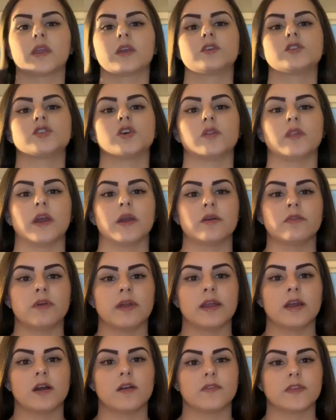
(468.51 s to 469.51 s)
So they were
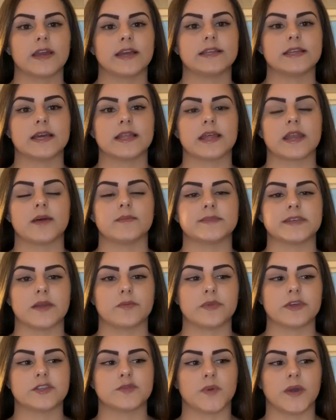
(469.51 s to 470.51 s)
running off the idea that I'm 10
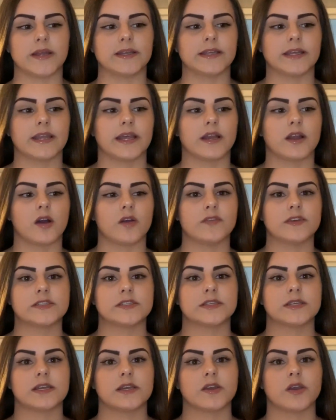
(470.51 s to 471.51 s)
weeks pregnant, and
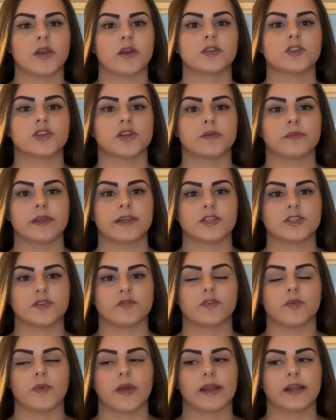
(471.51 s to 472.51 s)
obviously
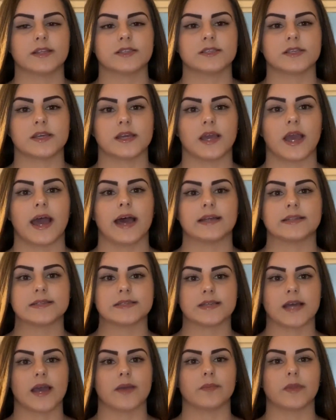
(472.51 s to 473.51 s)
termination for pregnancy has a
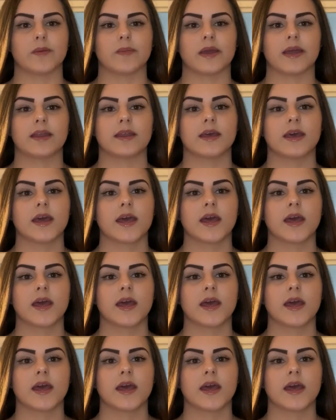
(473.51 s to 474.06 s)
time limit.